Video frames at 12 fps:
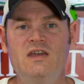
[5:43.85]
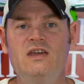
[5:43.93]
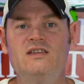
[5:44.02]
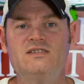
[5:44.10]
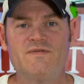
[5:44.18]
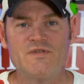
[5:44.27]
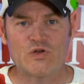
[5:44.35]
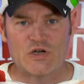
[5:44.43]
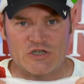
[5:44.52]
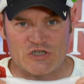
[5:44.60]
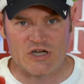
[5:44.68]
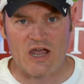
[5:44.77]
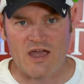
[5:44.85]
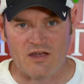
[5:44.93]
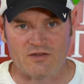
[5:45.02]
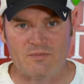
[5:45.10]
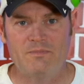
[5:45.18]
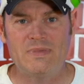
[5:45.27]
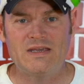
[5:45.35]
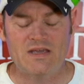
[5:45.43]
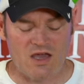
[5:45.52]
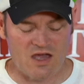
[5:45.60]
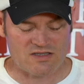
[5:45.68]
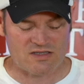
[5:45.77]
is if you're a child,
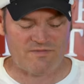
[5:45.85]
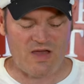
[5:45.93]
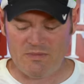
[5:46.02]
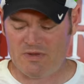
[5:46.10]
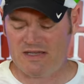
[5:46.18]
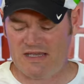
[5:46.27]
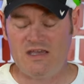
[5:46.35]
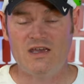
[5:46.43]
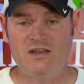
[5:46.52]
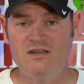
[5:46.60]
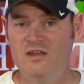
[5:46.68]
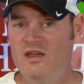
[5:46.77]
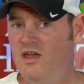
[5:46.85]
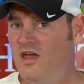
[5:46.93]
because if I'm a kid